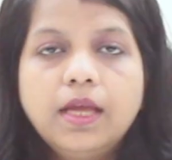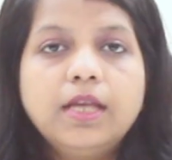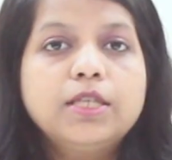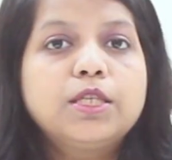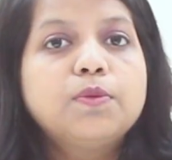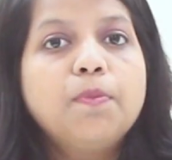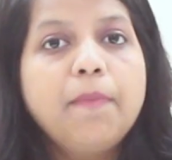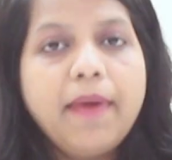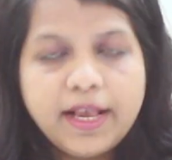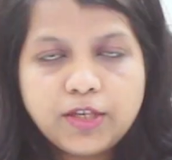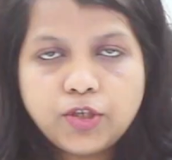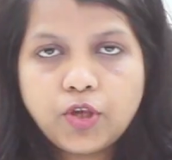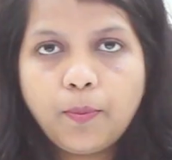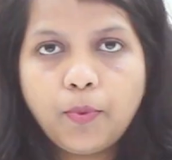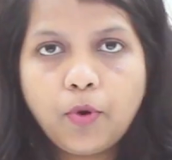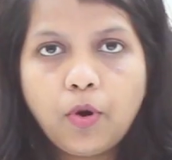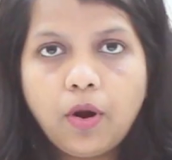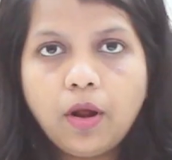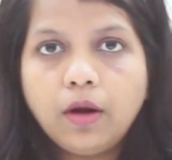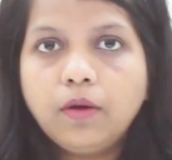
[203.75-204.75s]
This makes
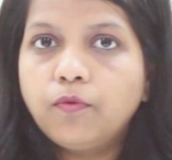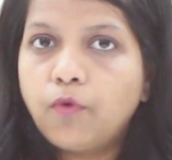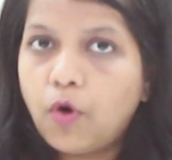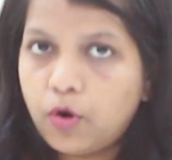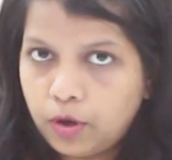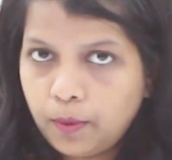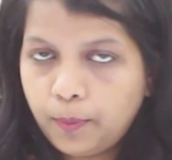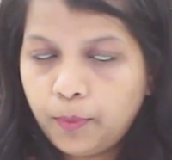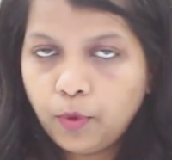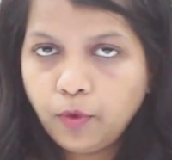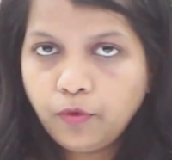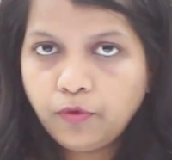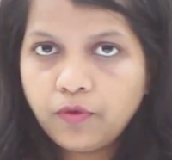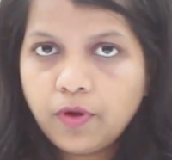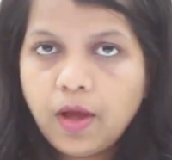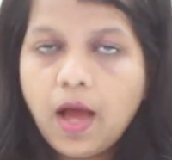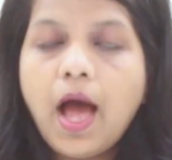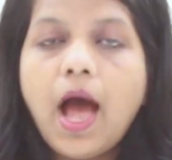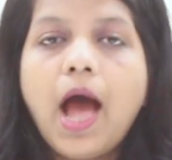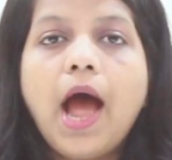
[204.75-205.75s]
your product waterproof
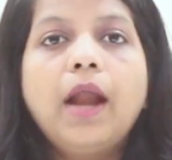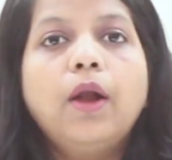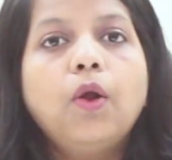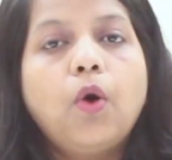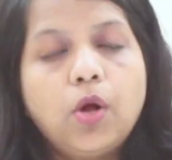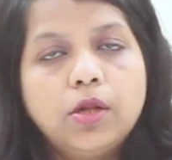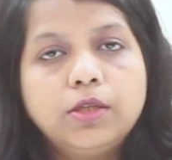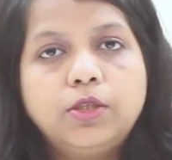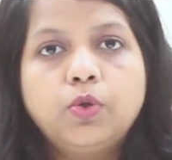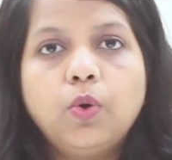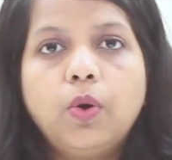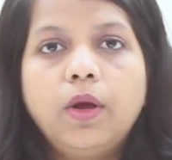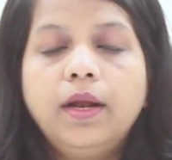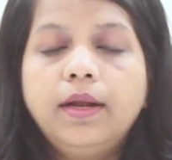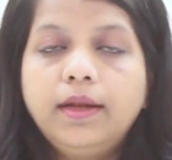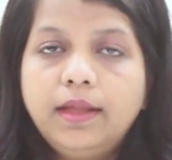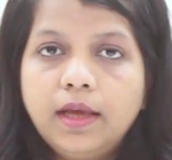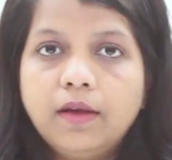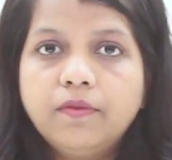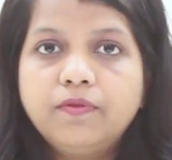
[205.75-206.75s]
and also
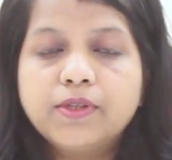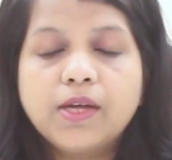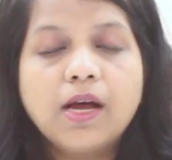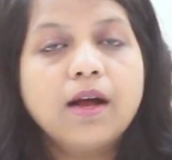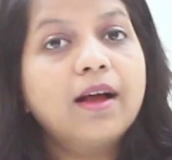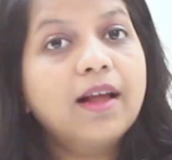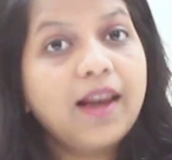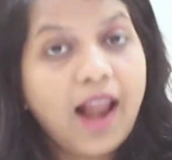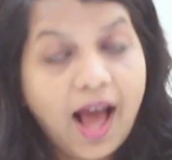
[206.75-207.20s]
it gives a